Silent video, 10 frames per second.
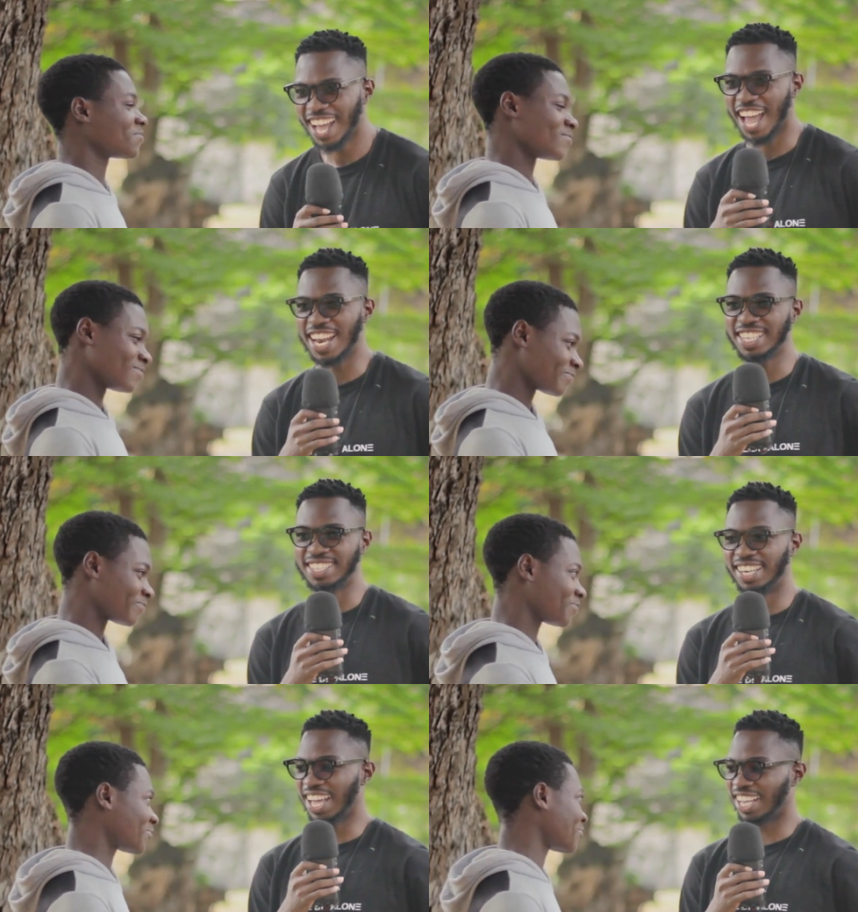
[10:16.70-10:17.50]
Speaker 1: And
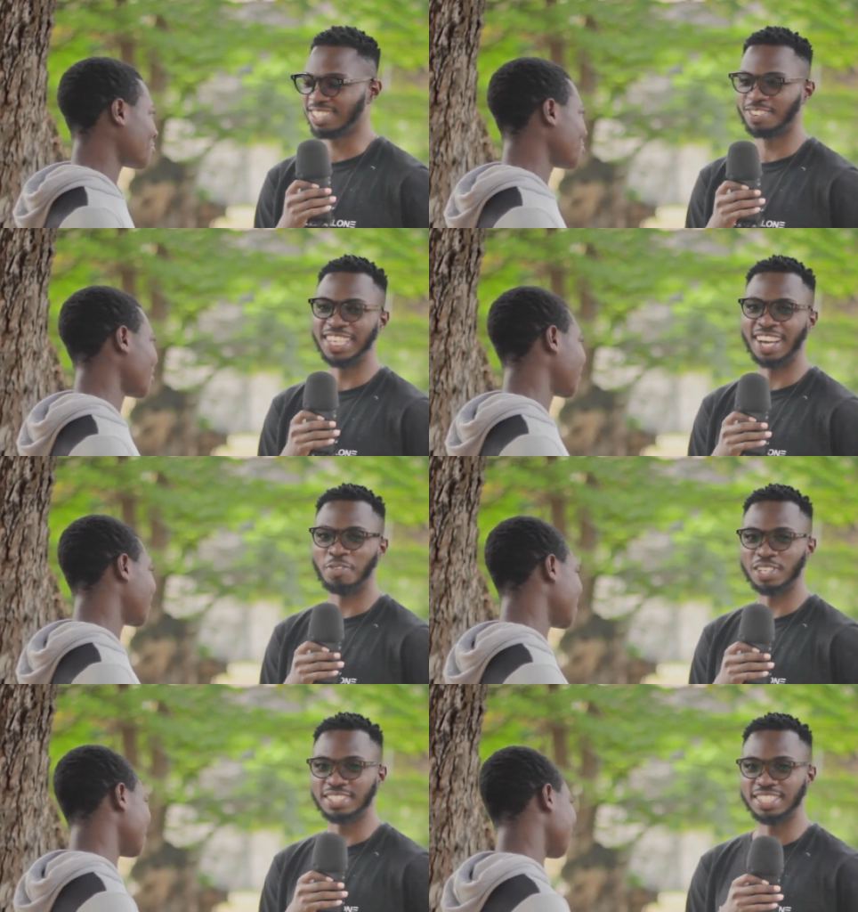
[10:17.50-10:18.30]
that's the last winner
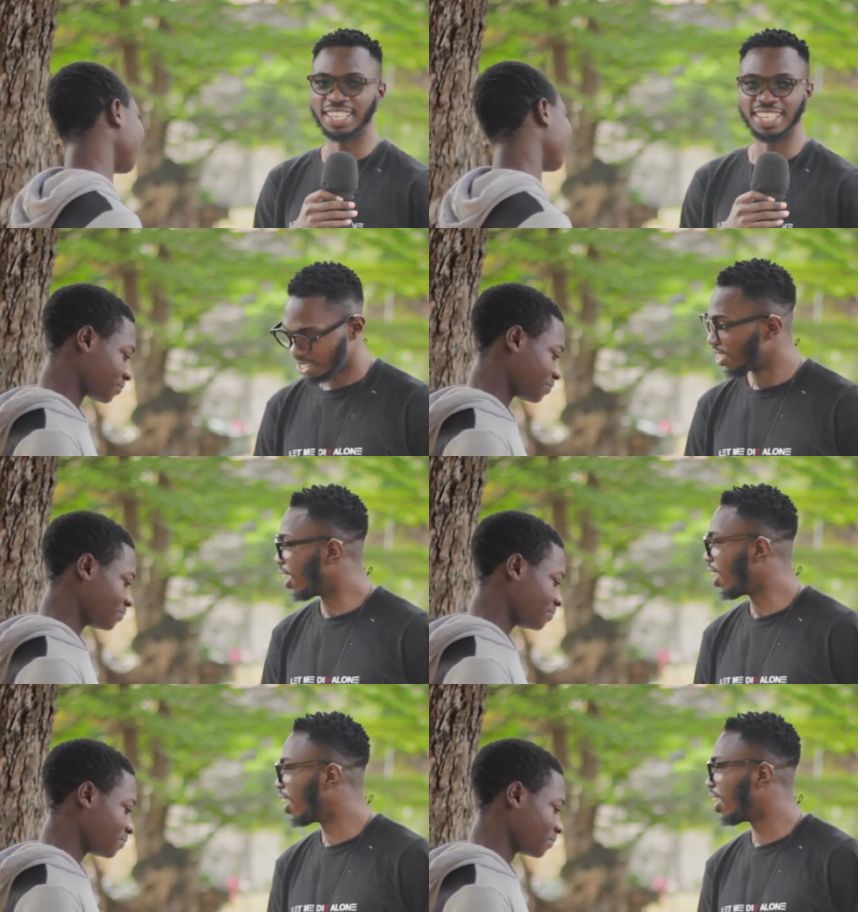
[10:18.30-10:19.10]
for today. Ooh,
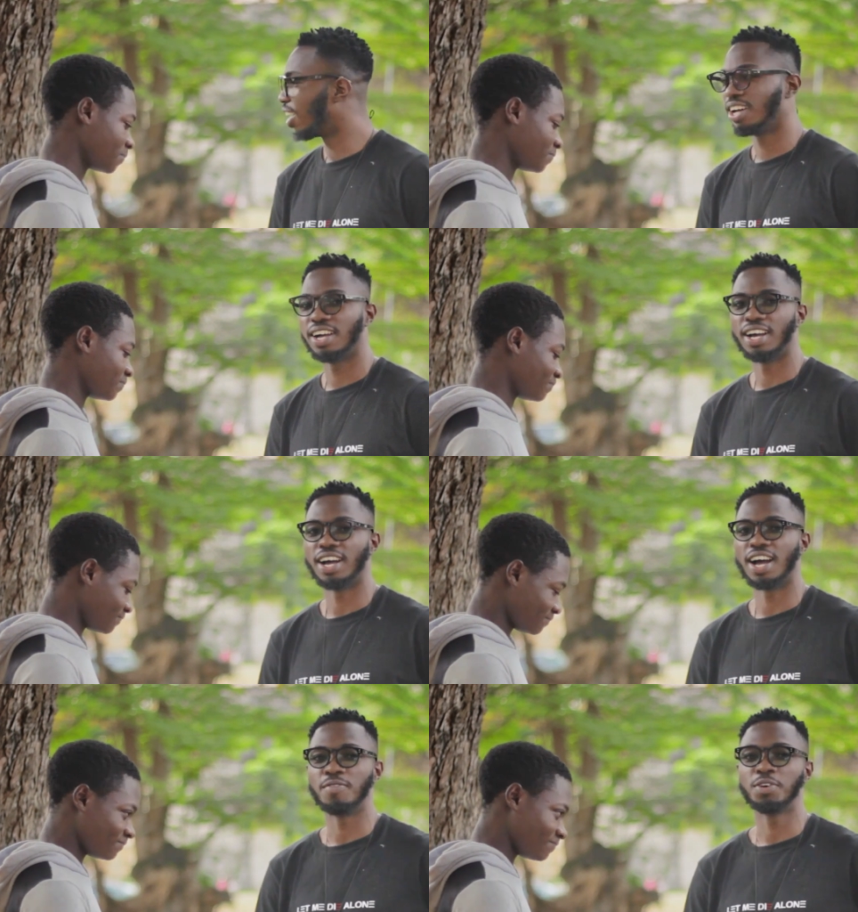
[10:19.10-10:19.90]

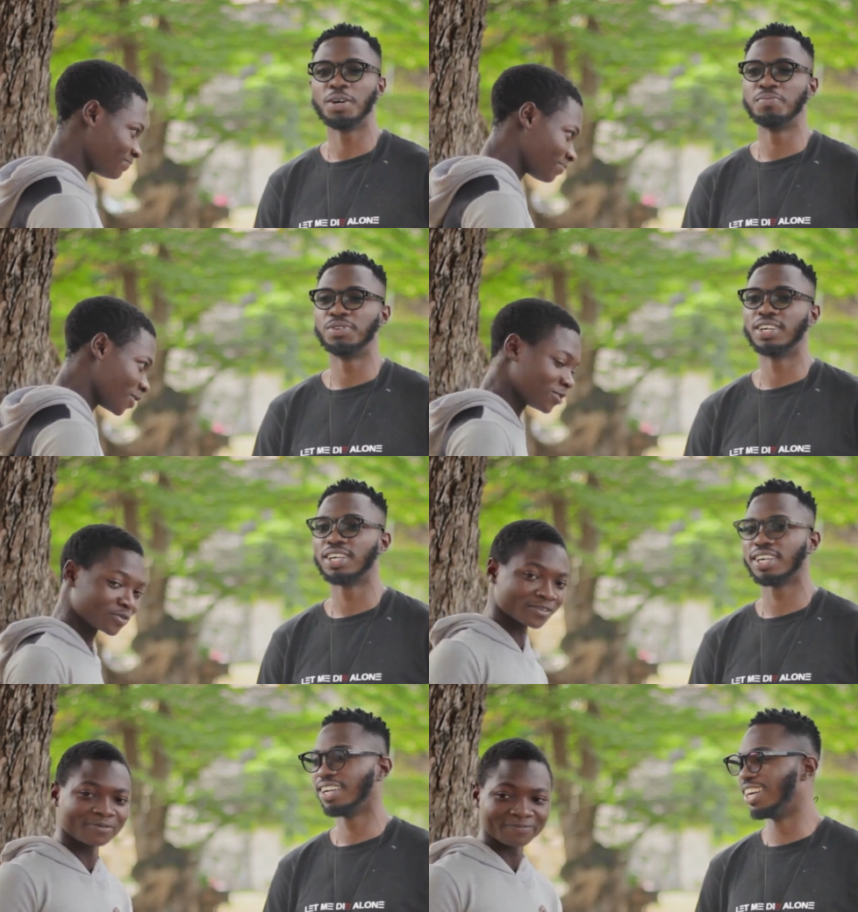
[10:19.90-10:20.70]
I've gone broke.